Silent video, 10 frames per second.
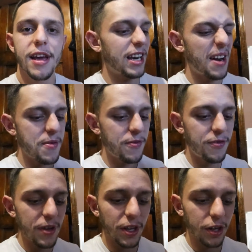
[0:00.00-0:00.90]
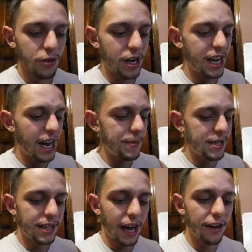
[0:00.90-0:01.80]
And I've been feeling great. I've
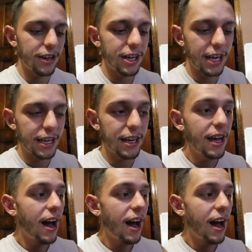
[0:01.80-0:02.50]
been dialing it in